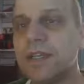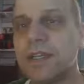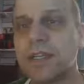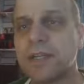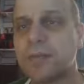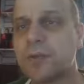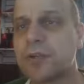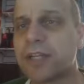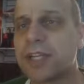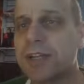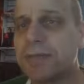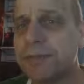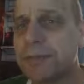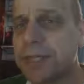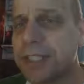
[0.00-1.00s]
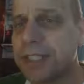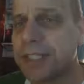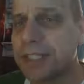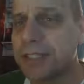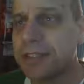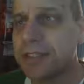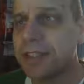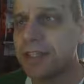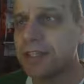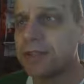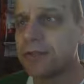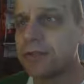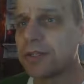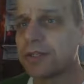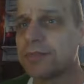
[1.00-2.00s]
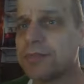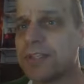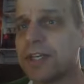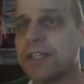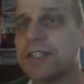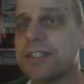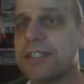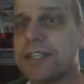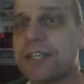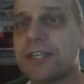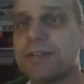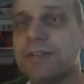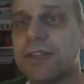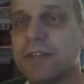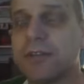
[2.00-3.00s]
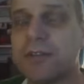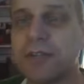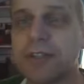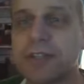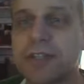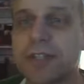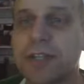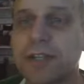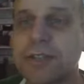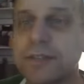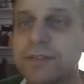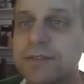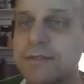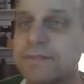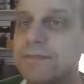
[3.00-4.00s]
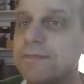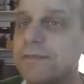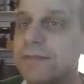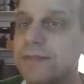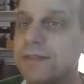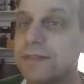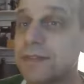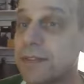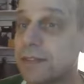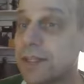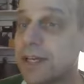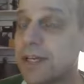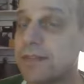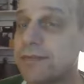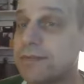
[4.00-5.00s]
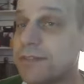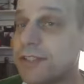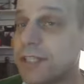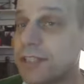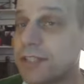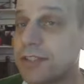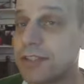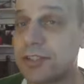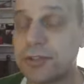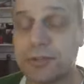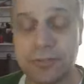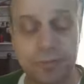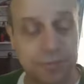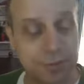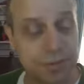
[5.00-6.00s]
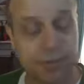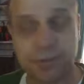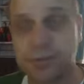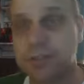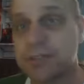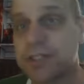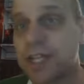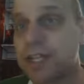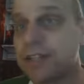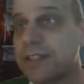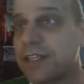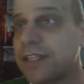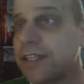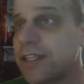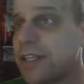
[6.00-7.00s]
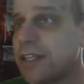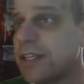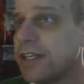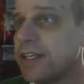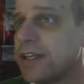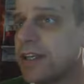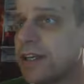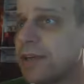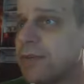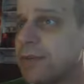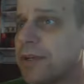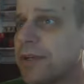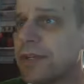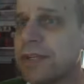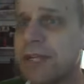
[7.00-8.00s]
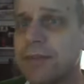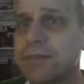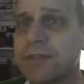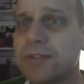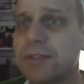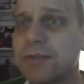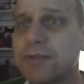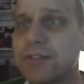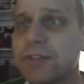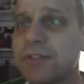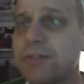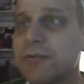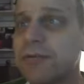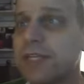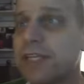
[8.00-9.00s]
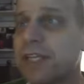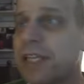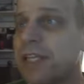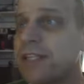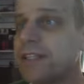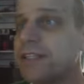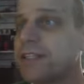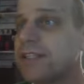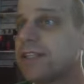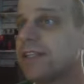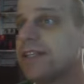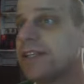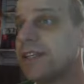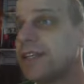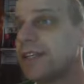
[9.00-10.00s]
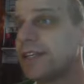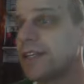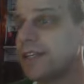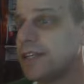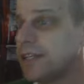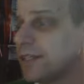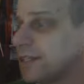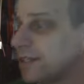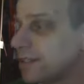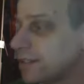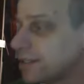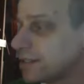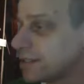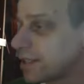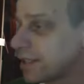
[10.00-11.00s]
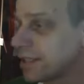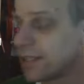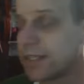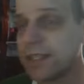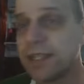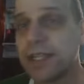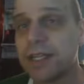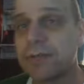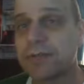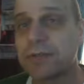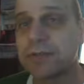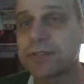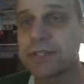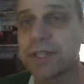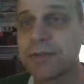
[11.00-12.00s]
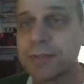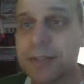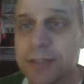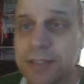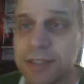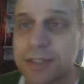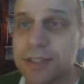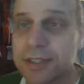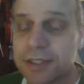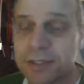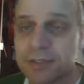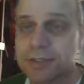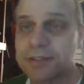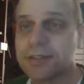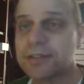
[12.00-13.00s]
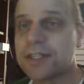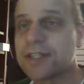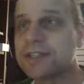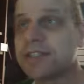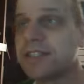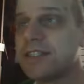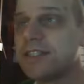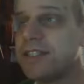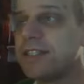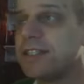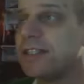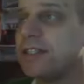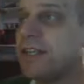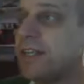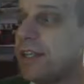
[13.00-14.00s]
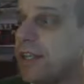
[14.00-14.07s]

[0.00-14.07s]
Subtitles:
Good morning, everybody, and welcome to ITHive.org's live tech show for Saturday. We're on episode 28, and it's April 7th, 2018.